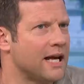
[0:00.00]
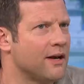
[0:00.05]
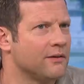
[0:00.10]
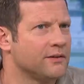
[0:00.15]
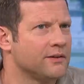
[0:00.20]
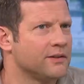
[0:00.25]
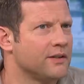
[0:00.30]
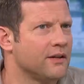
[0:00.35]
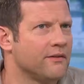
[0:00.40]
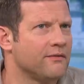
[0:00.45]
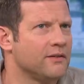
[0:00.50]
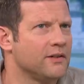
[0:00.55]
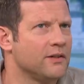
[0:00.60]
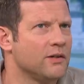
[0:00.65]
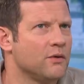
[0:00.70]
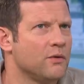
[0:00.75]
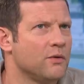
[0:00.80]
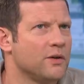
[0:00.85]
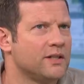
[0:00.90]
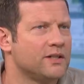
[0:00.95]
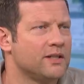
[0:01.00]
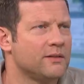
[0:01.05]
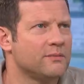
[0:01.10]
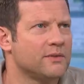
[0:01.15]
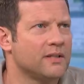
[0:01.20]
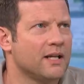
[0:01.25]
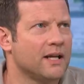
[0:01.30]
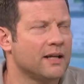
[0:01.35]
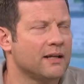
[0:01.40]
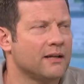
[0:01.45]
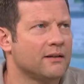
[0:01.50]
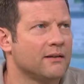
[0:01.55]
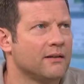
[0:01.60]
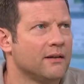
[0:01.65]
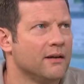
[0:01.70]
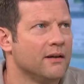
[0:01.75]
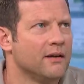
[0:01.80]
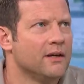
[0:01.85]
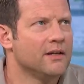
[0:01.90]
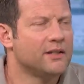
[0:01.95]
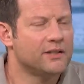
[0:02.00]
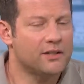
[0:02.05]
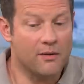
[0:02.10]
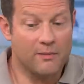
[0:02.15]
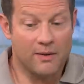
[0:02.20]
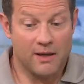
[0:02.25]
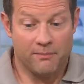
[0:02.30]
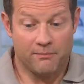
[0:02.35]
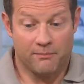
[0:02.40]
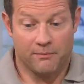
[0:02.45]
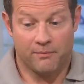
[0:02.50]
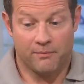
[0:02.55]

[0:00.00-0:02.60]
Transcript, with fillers: out and stuff. And it always seems like so many